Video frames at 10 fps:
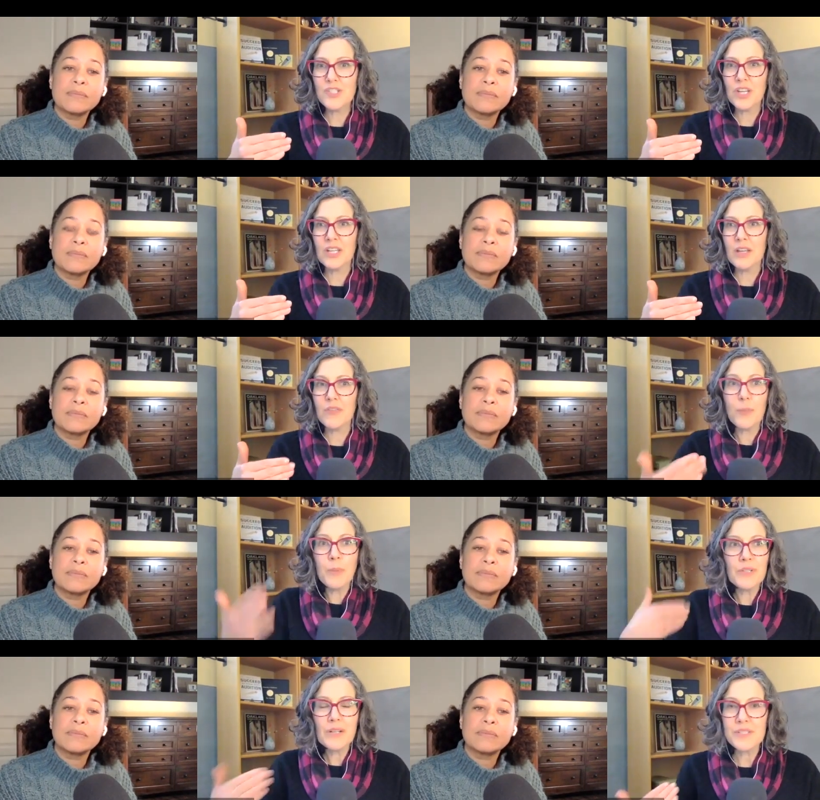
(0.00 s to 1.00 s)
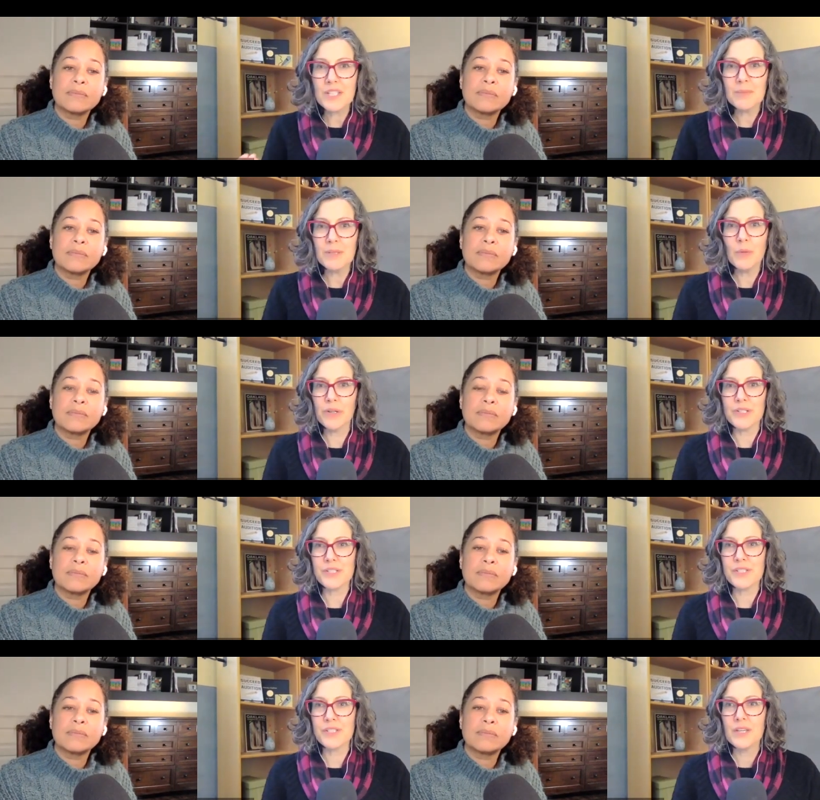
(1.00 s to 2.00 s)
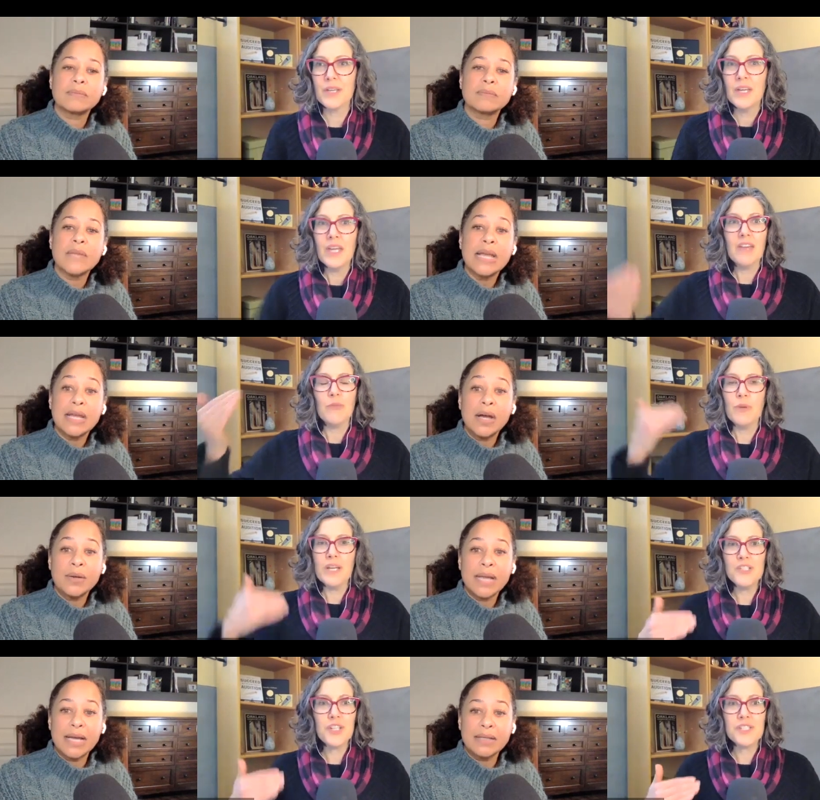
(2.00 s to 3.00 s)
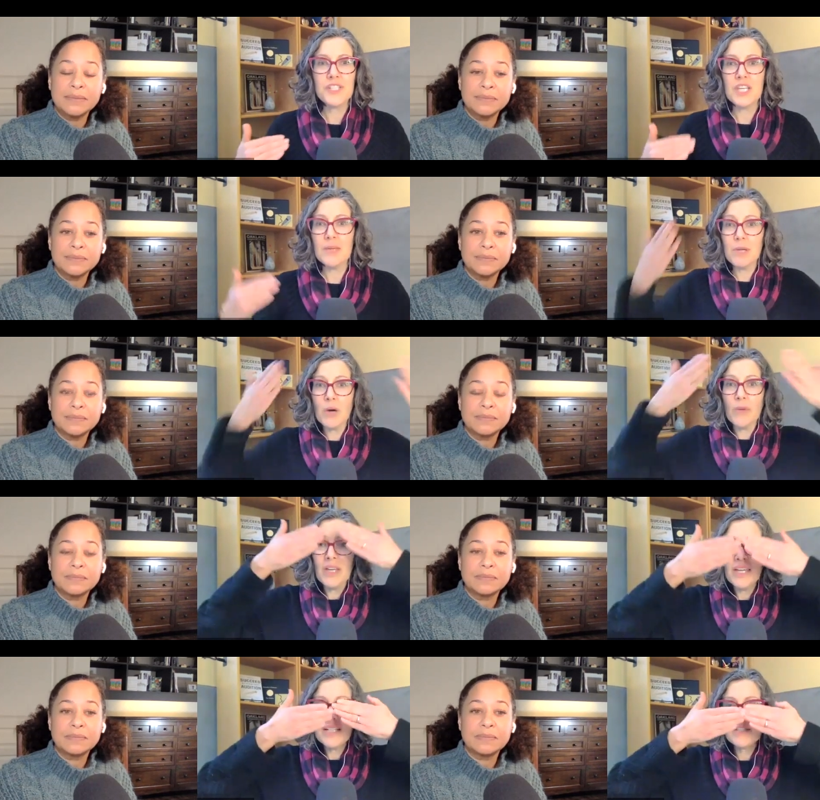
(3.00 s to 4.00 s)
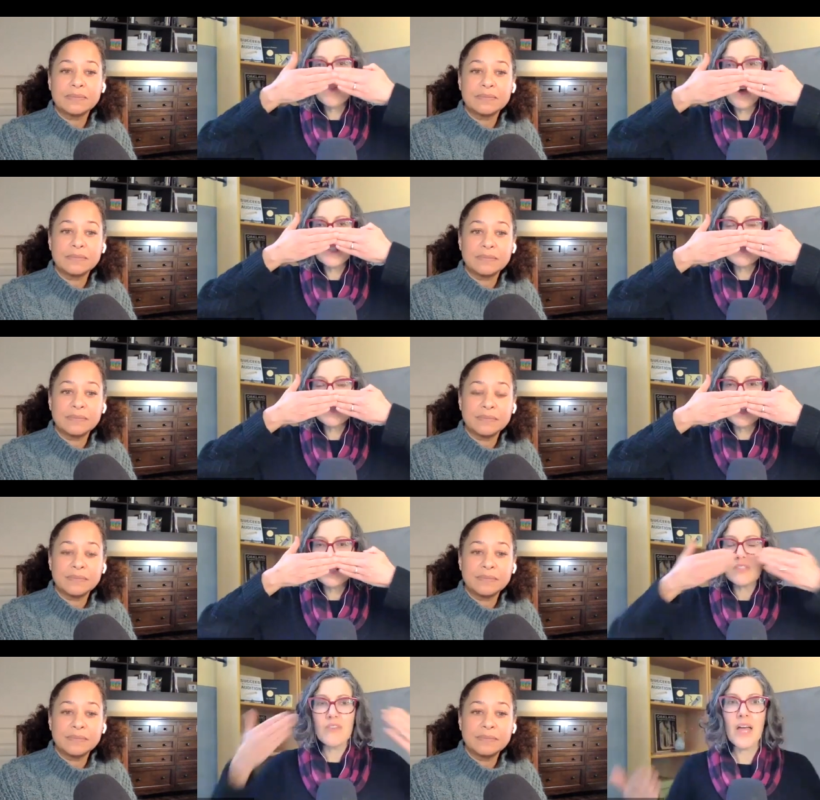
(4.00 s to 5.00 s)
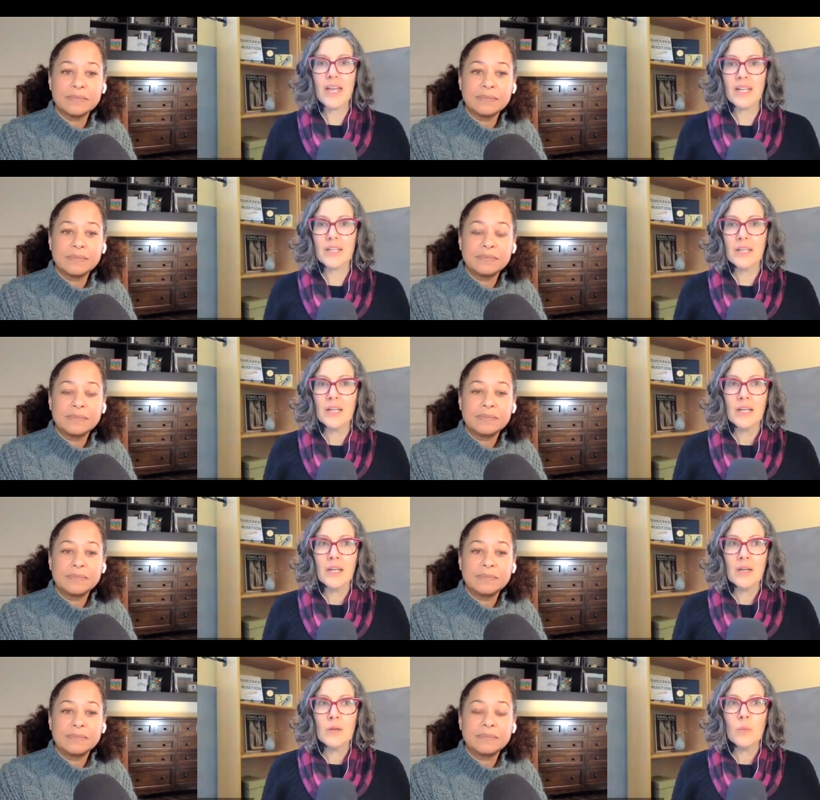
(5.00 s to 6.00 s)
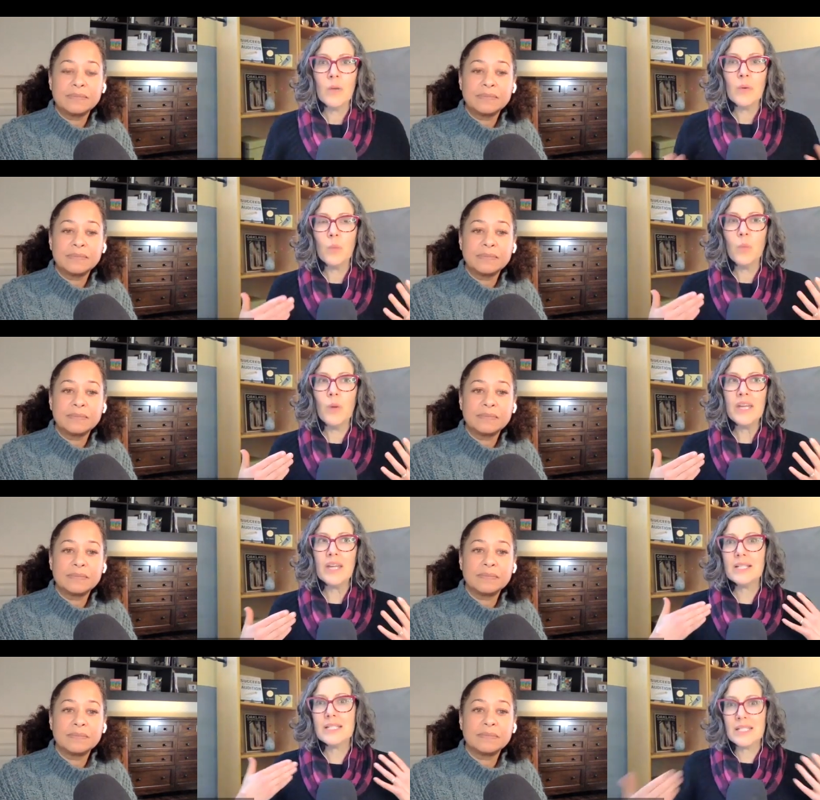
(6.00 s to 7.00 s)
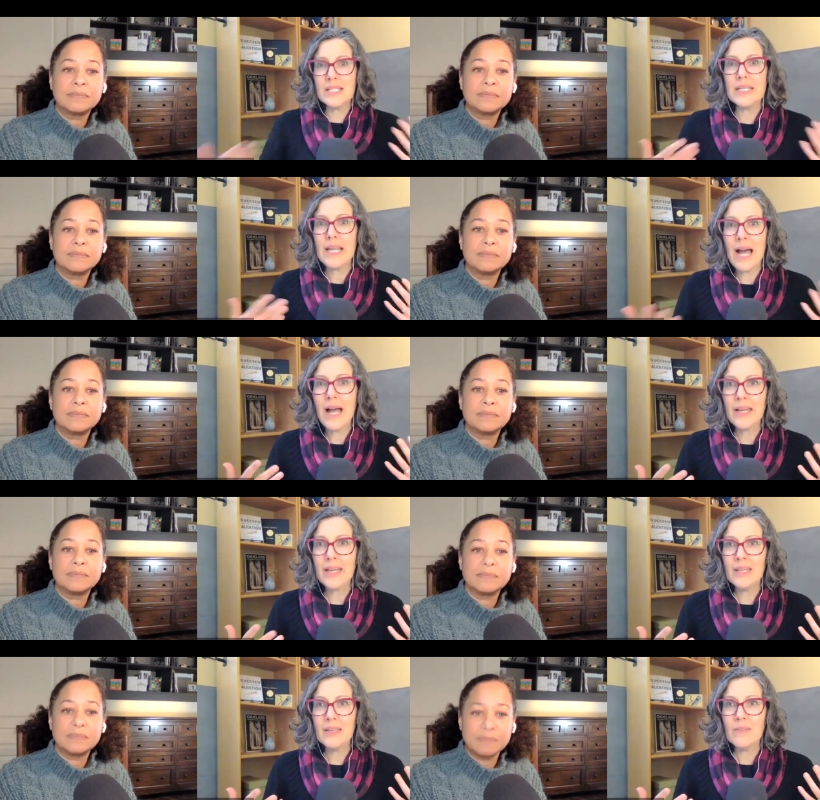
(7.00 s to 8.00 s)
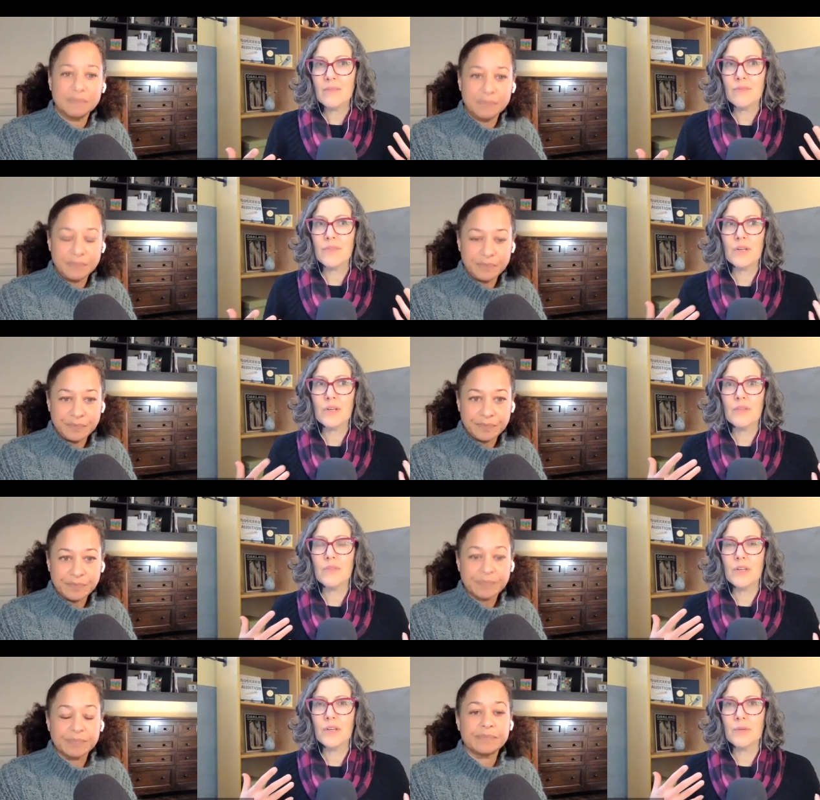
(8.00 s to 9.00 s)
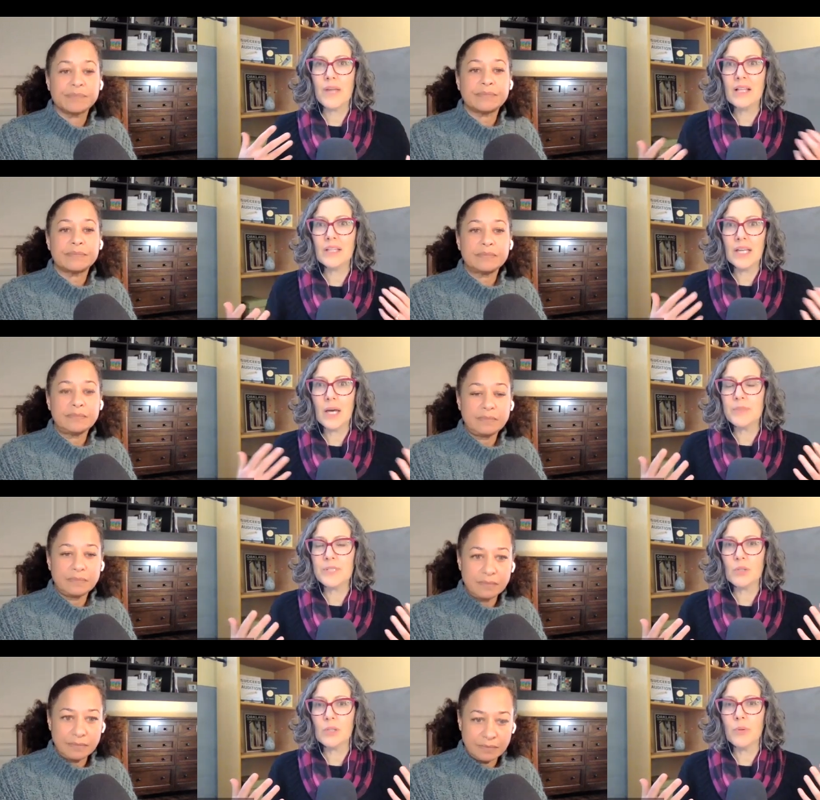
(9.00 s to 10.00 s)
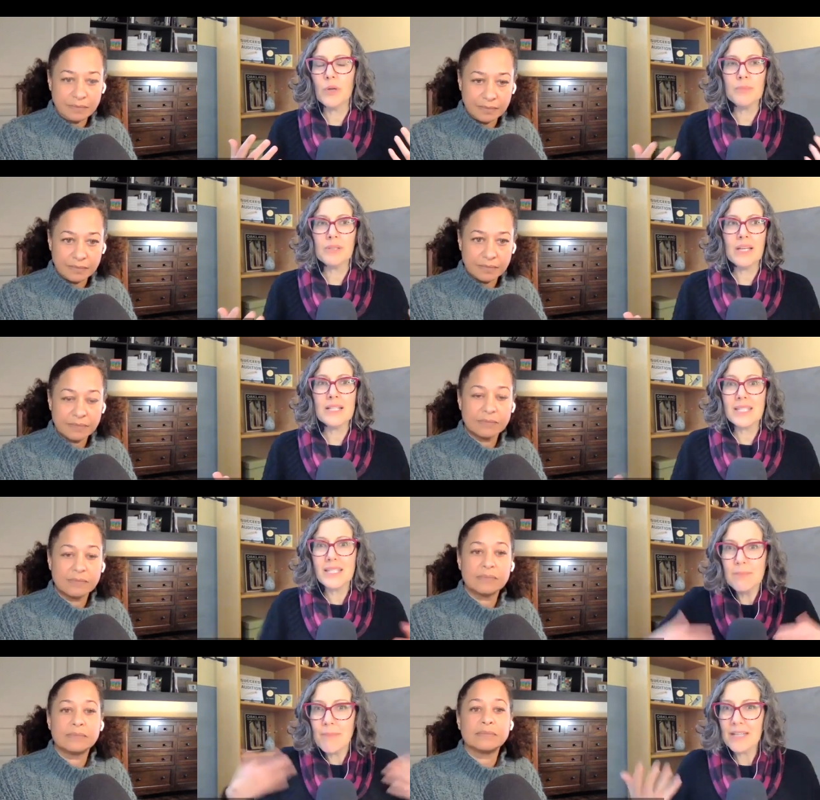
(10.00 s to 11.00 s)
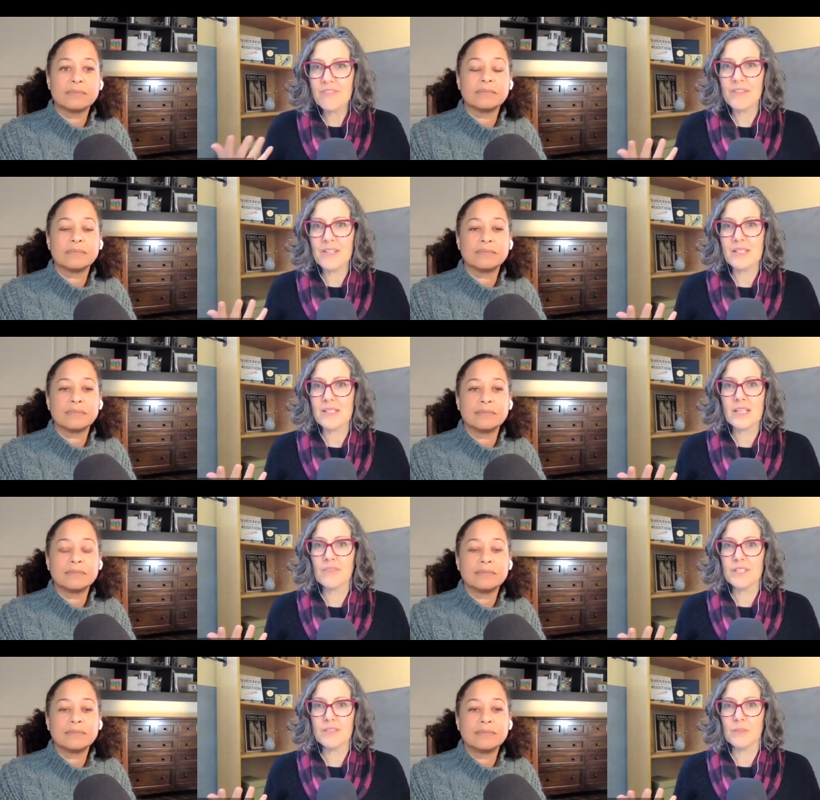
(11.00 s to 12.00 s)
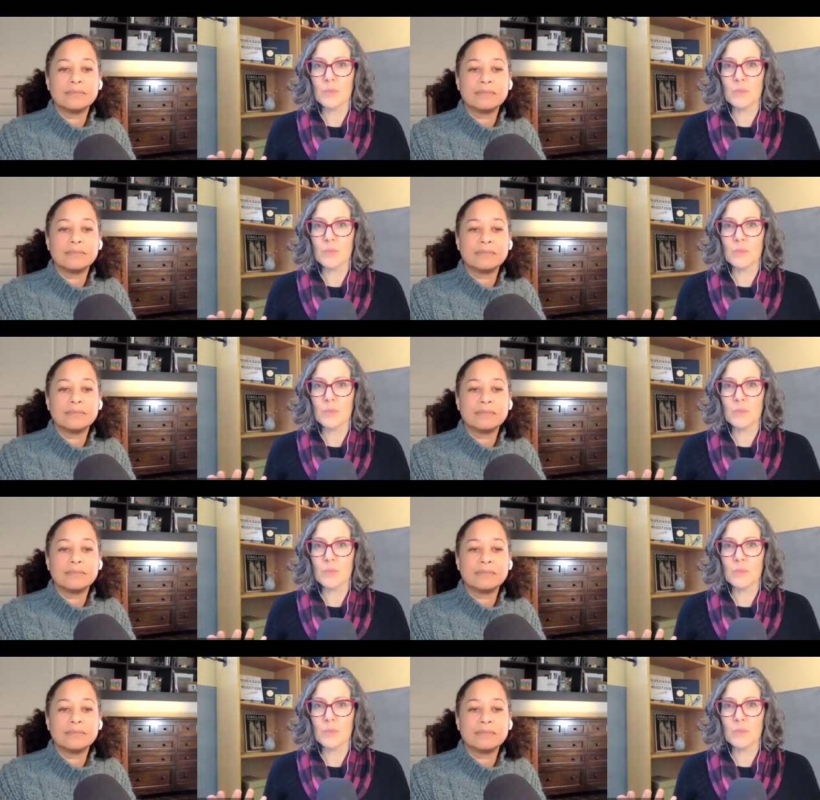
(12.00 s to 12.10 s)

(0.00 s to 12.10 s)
Speaker 1: it, the burnout's going to be worse. If we oh, yeah. just keep going, it's fine, it's fine, it's fine. Well, we can deny the the reality up until a point, but it's going to manifest itself in different